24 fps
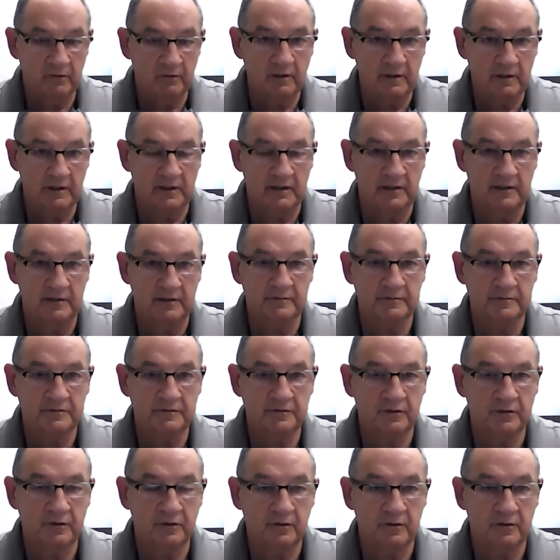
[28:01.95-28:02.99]
going on
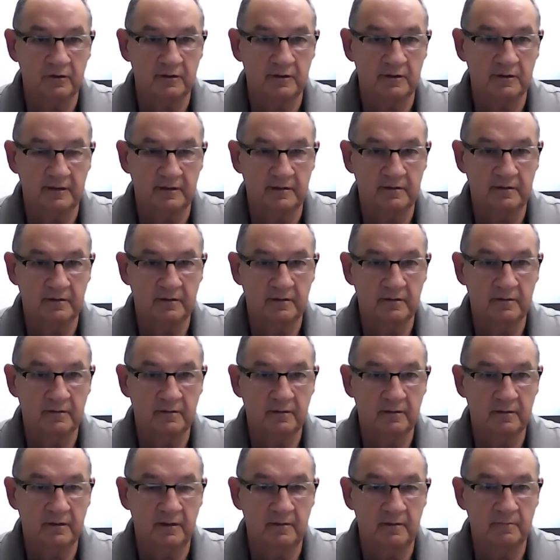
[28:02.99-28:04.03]
internally
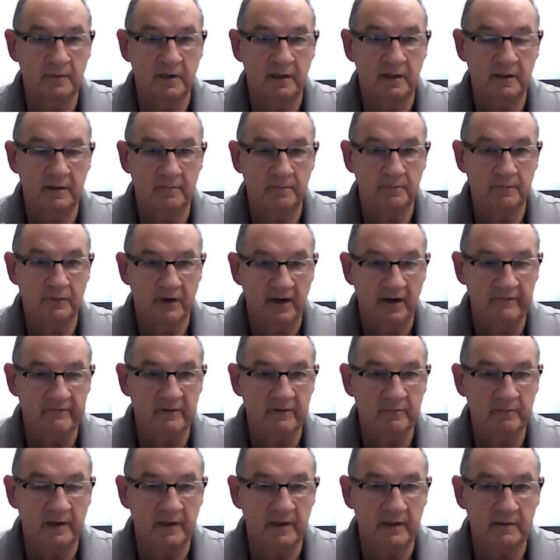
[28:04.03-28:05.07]
in my private
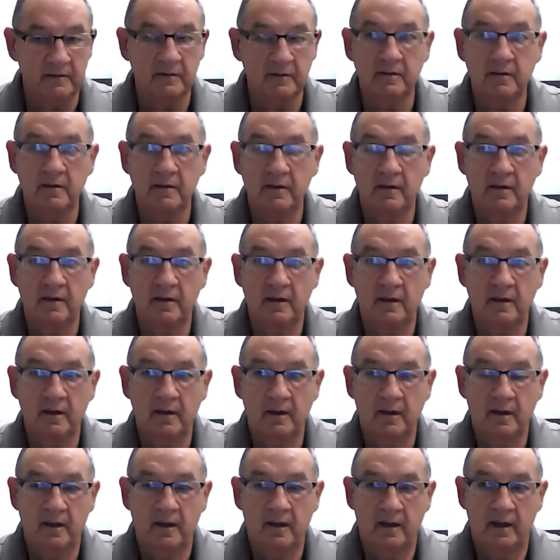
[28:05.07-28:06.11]
mind.
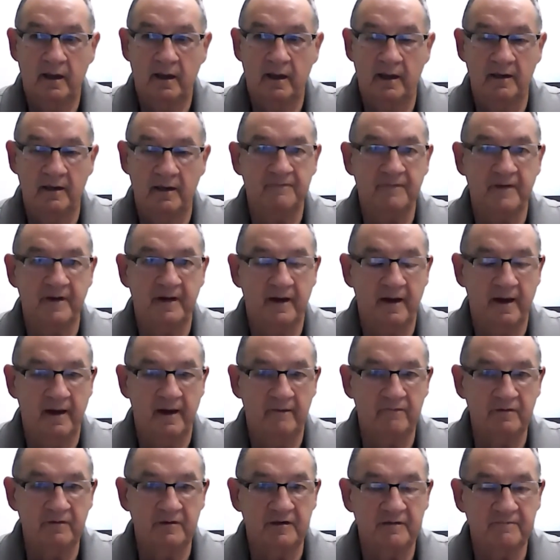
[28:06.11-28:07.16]
And if they
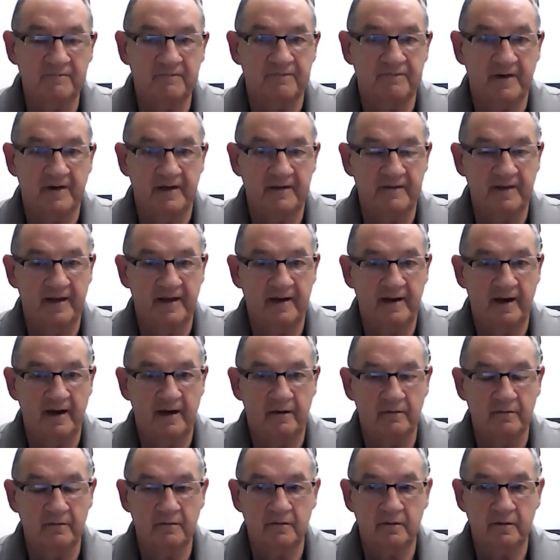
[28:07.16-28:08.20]
ever did find that
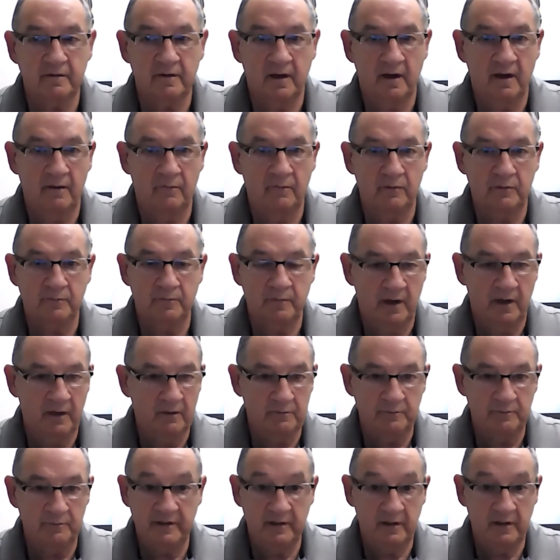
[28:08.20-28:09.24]
out, I
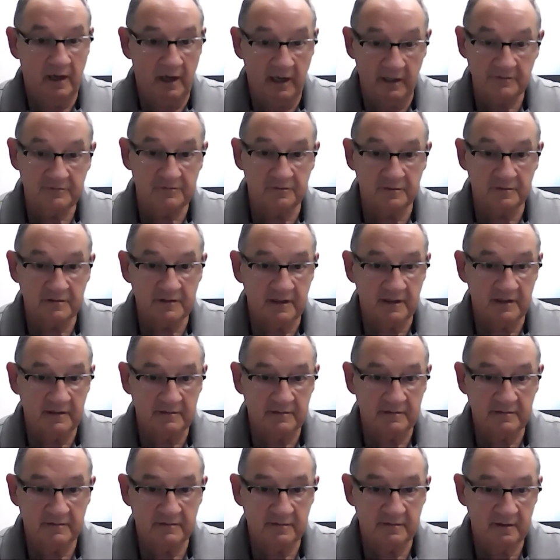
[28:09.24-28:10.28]
would be
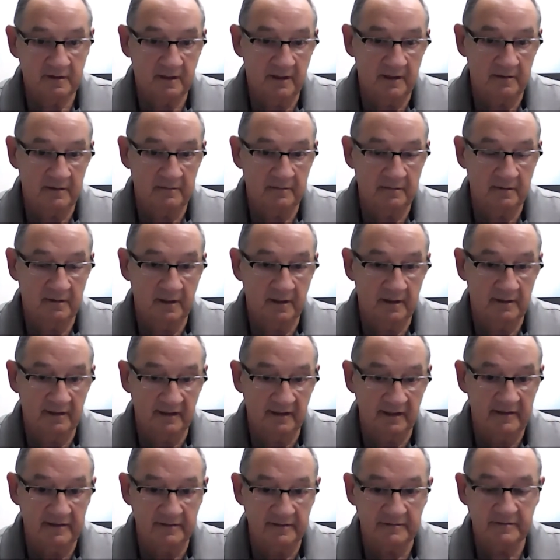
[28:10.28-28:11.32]
ostracized at
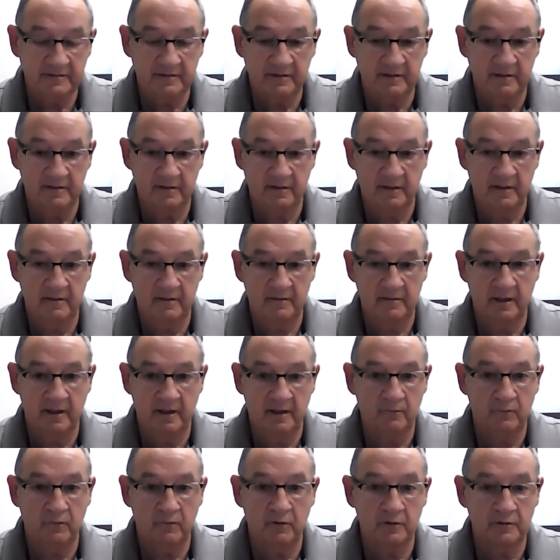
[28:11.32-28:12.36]
least, and
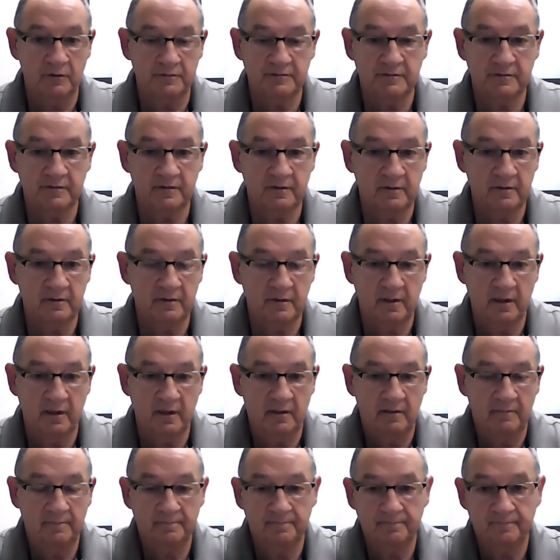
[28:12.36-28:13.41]
at worst,
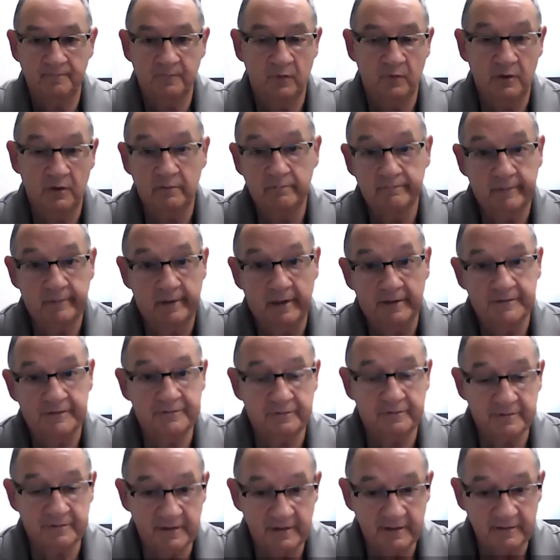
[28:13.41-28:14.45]
well,
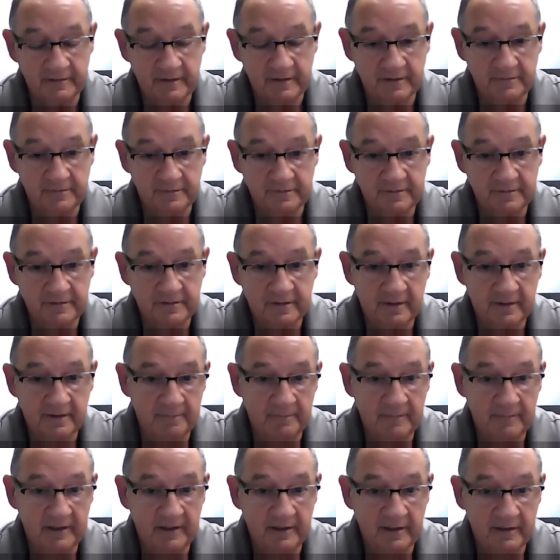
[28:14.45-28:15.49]

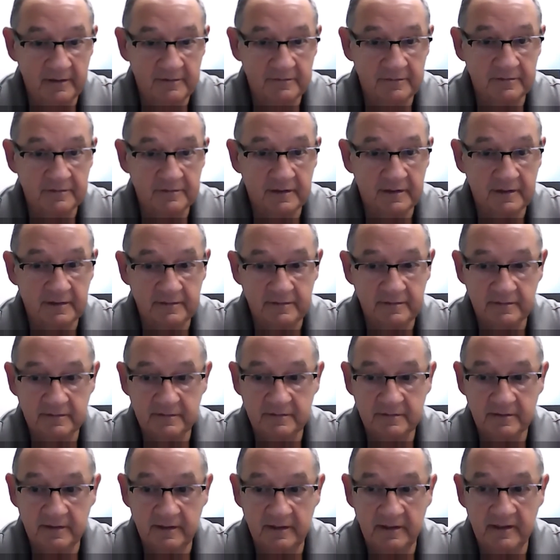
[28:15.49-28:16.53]
being ostracized is
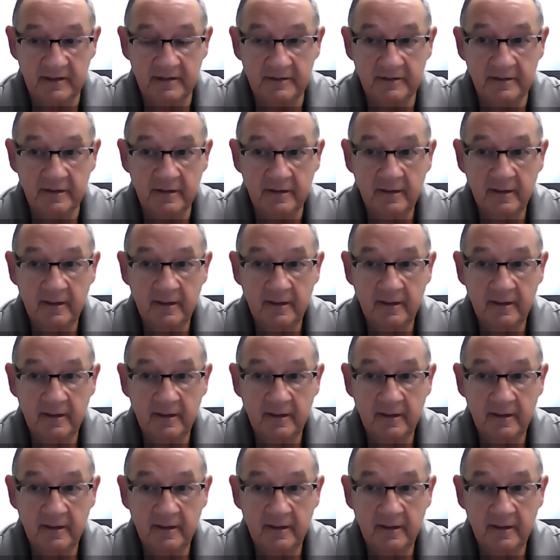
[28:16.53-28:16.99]
it.